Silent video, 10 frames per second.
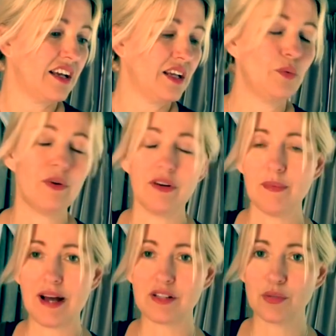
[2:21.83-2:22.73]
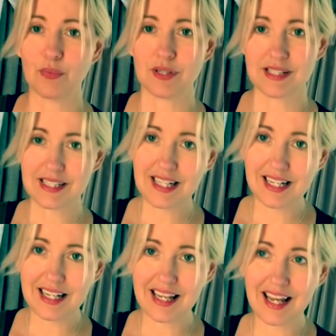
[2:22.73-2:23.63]
You're worried about someone
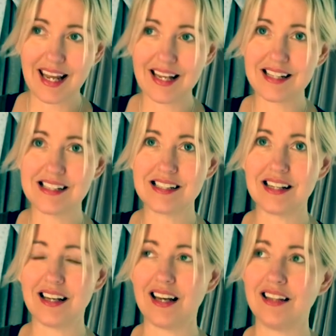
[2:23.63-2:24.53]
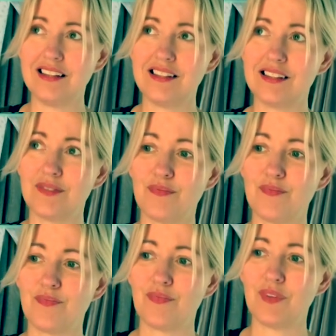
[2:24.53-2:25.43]
stealing it, and
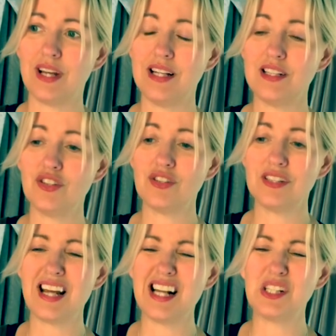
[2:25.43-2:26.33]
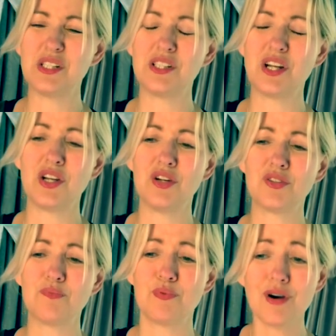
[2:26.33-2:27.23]
it just takes your
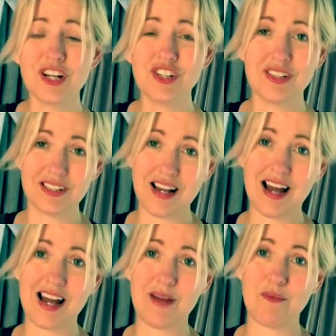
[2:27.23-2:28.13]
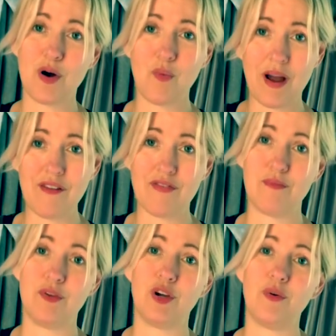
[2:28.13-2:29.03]
precious time away
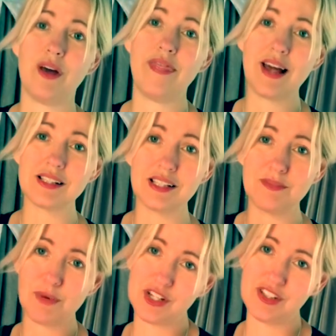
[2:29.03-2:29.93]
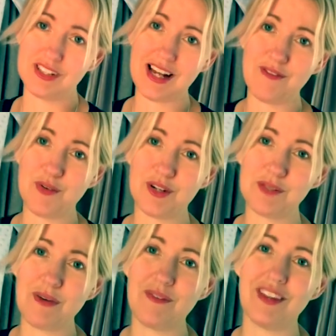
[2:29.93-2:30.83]
from you, and that's the precious time you want to
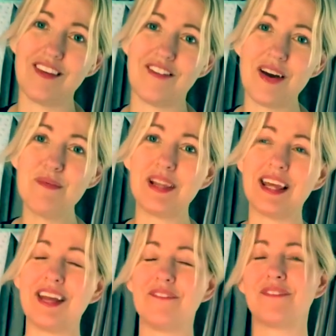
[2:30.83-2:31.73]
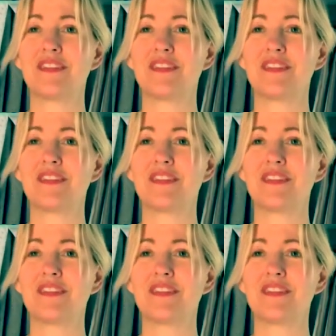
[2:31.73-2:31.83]
spend with your family.